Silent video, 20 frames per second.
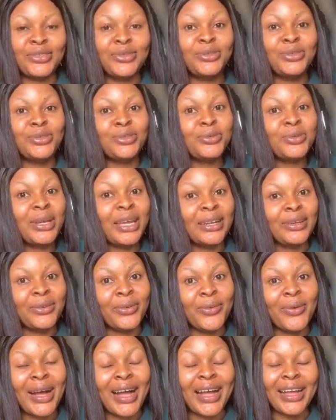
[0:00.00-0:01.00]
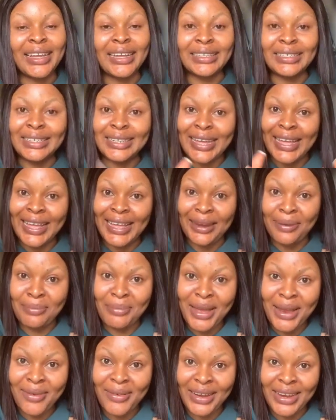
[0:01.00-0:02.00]
You too can go ahead and
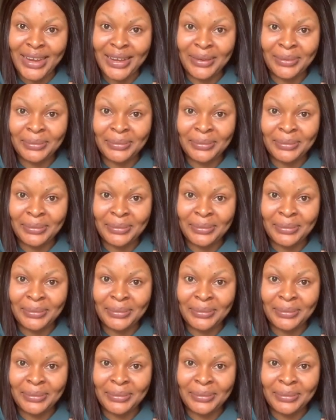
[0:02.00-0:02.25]
marry.